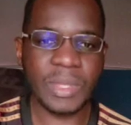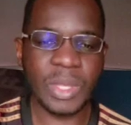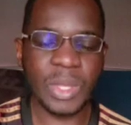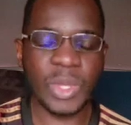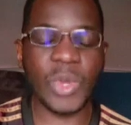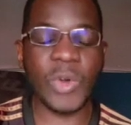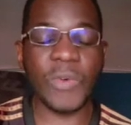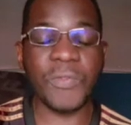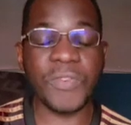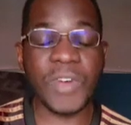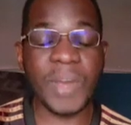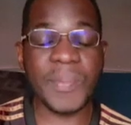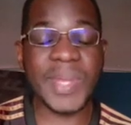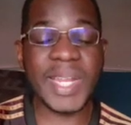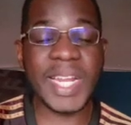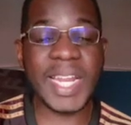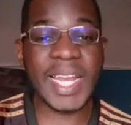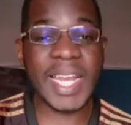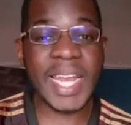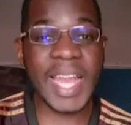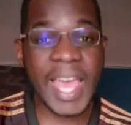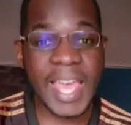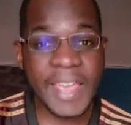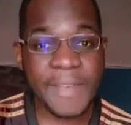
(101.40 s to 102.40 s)
Your family
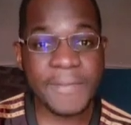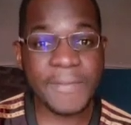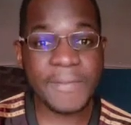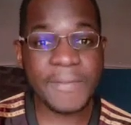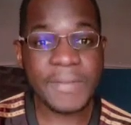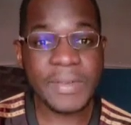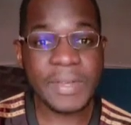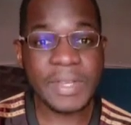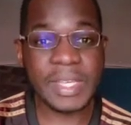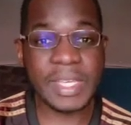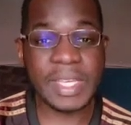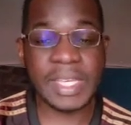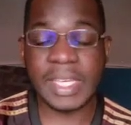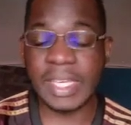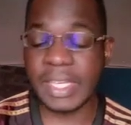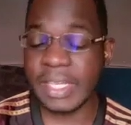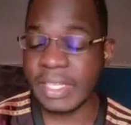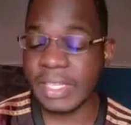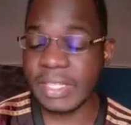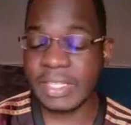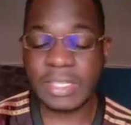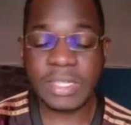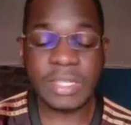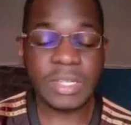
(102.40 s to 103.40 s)
life
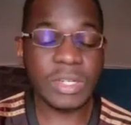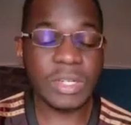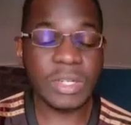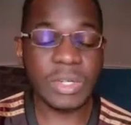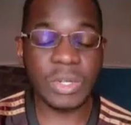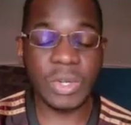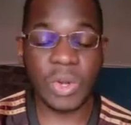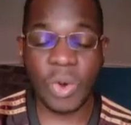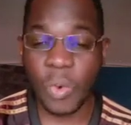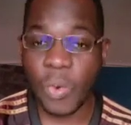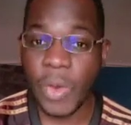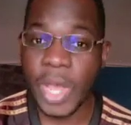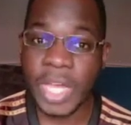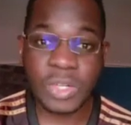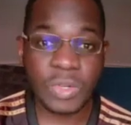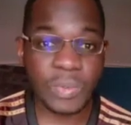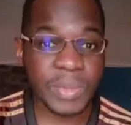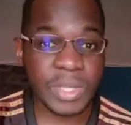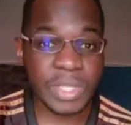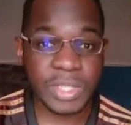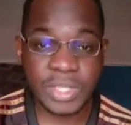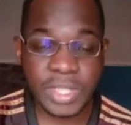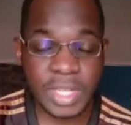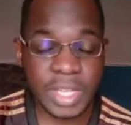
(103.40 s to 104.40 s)
is nowhere to
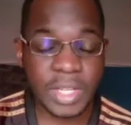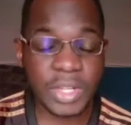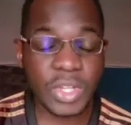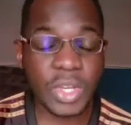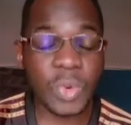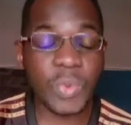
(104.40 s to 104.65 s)
be seen.